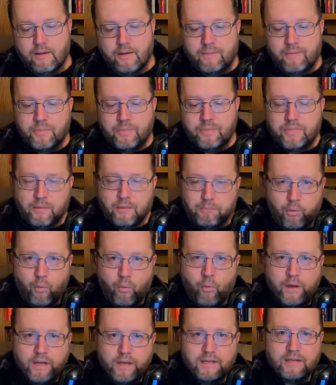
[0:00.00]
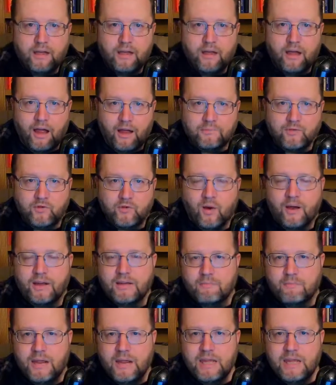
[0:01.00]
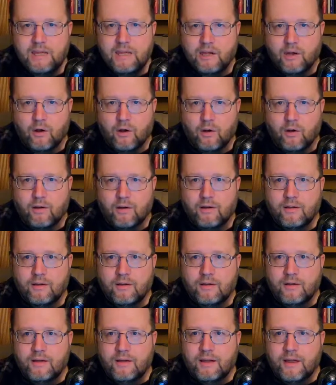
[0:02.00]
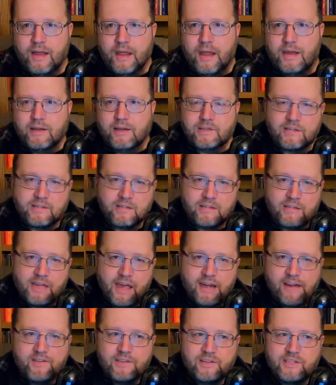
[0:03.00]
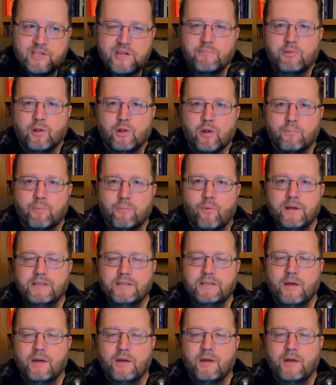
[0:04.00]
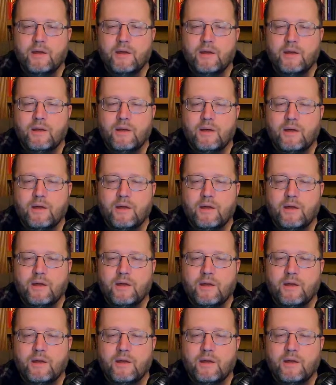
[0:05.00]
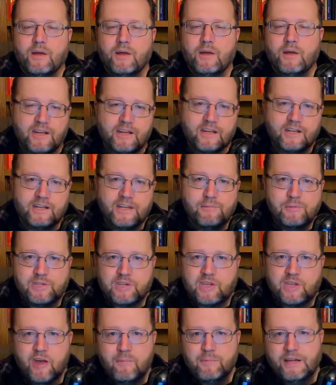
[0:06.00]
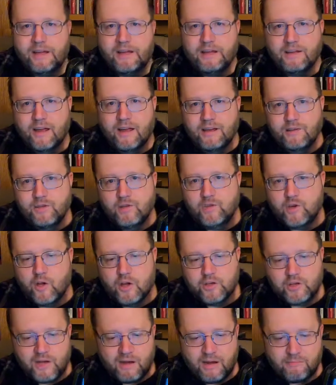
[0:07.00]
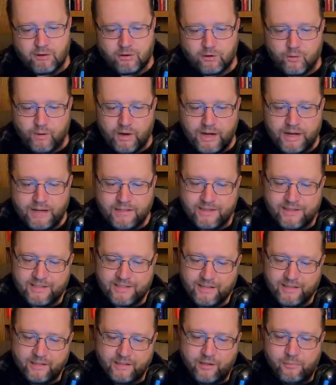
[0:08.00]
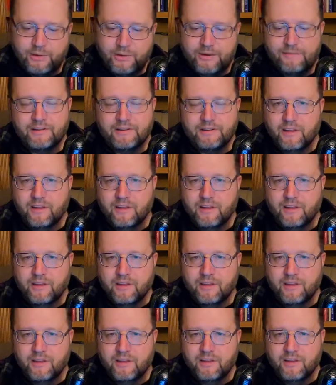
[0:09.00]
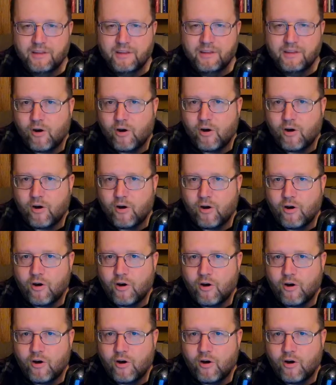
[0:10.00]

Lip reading: The point I'm trying to make here, and it's kind of the similar point that we have with Nicodemus and Nicodemus coming at night in John chapter 3, is it's a little bit of a litmus test on our own